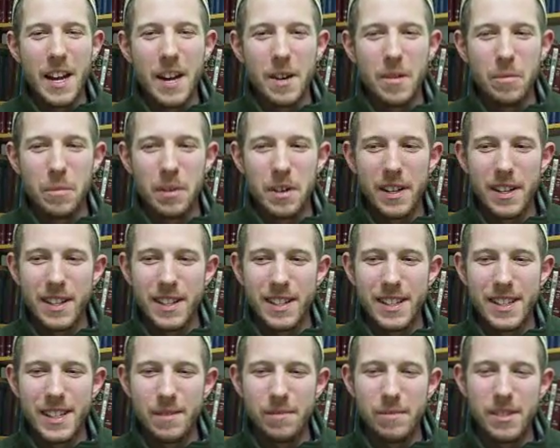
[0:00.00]
But it
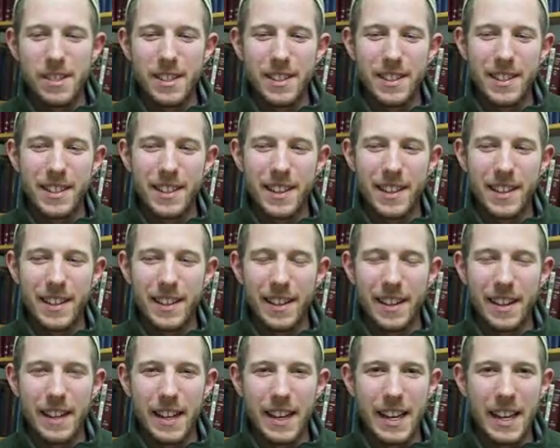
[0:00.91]
seems that
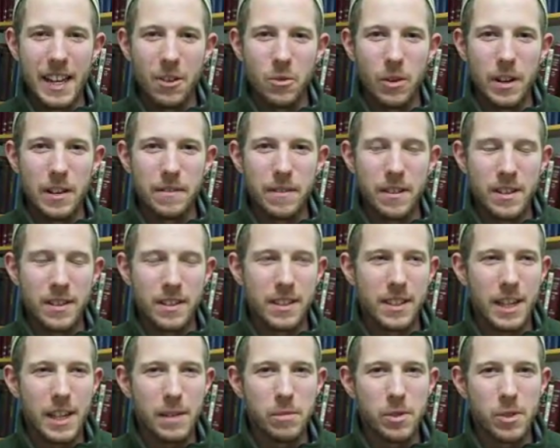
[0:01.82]
I can't quite find the
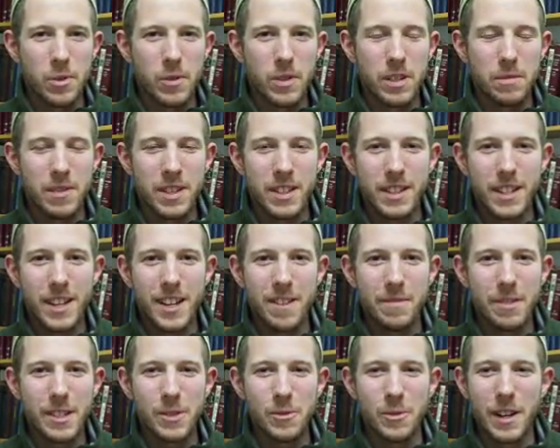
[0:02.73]
time, so in the meantime,
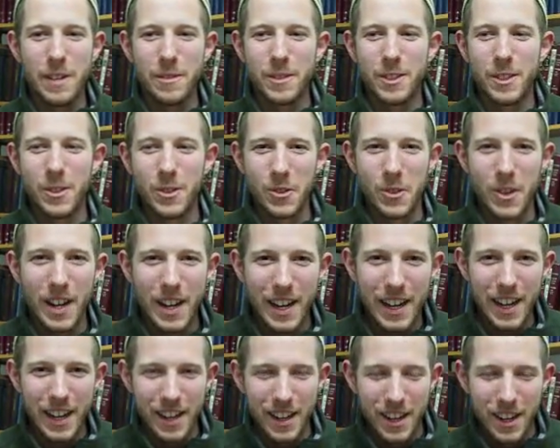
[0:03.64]
this will have to do.
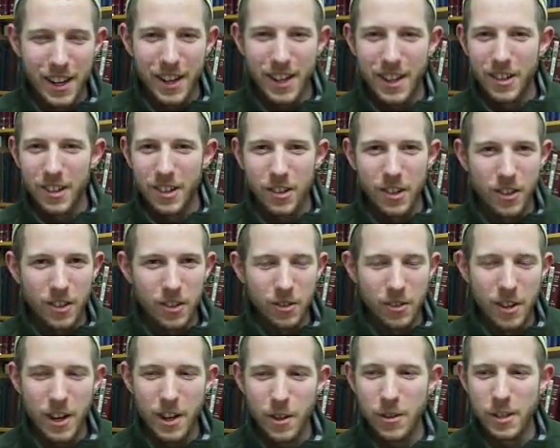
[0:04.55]

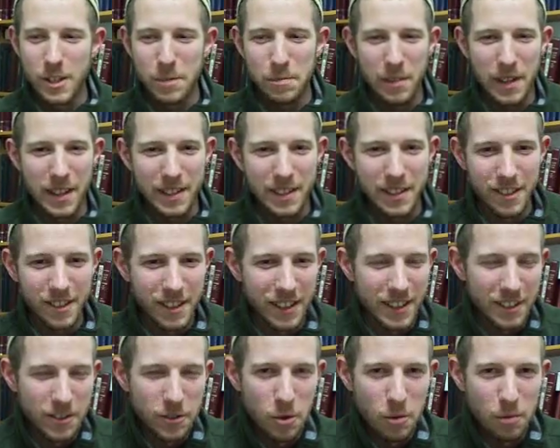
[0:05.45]
Right on the spot, alright,
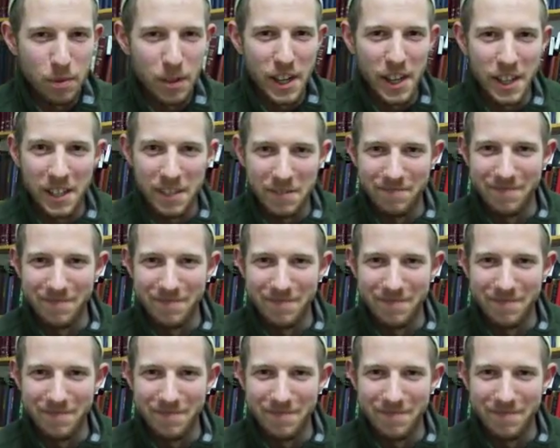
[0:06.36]
no planning.